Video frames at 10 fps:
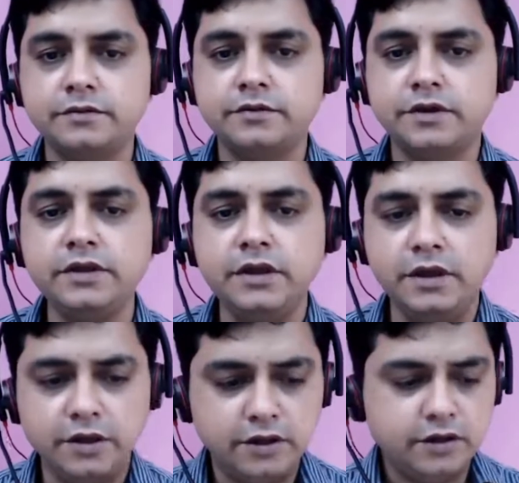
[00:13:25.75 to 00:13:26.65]
Okay,
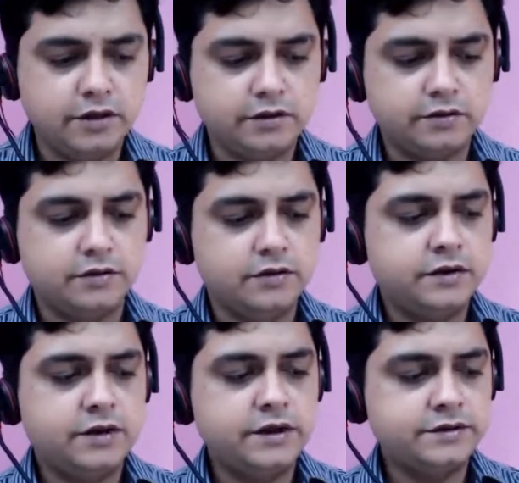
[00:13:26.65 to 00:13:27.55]

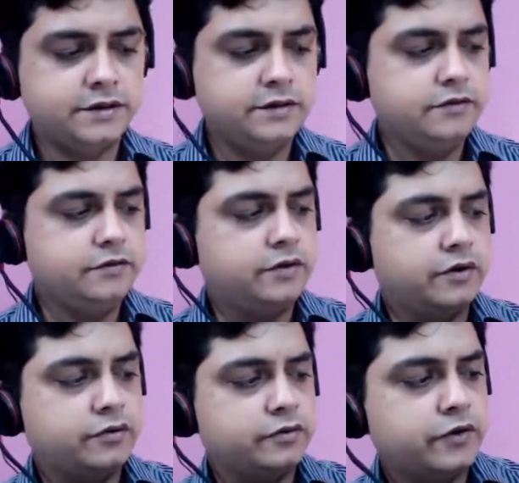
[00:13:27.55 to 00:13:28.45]
let's say you want
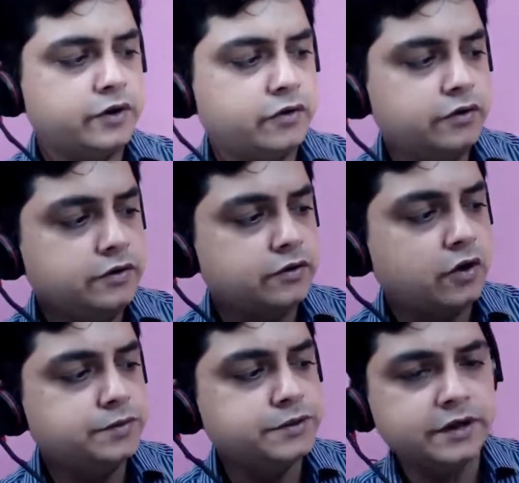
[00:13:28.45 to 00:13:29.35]
to work on
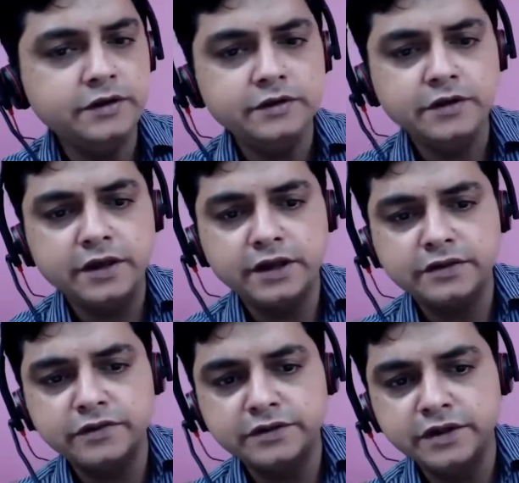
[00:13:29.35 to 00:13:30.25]
Rob said
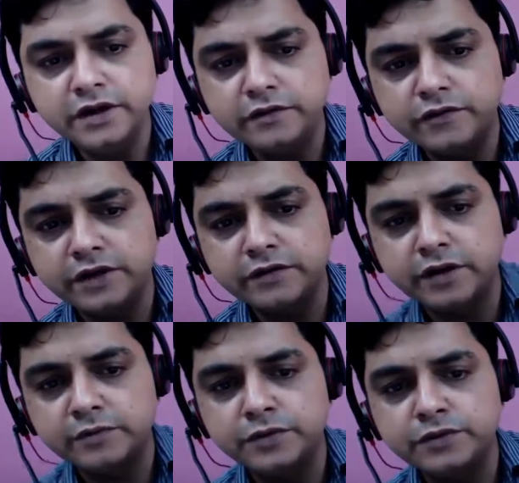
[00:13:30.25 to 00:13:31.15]
XYZ, whatever
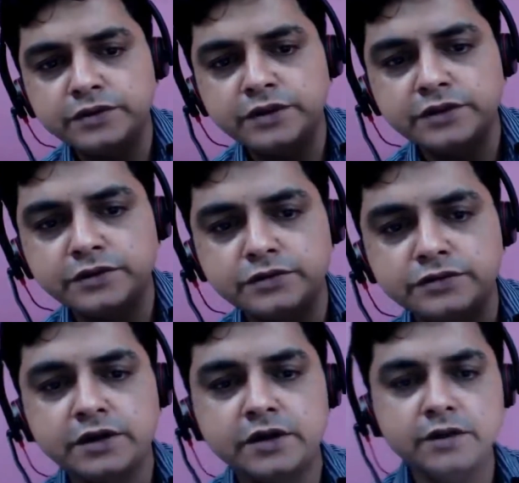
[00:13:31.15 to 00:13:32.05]
abuse he has used
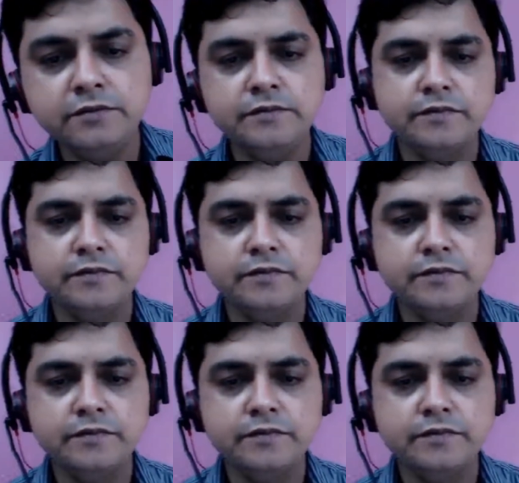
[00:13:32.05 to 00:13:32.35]
that time,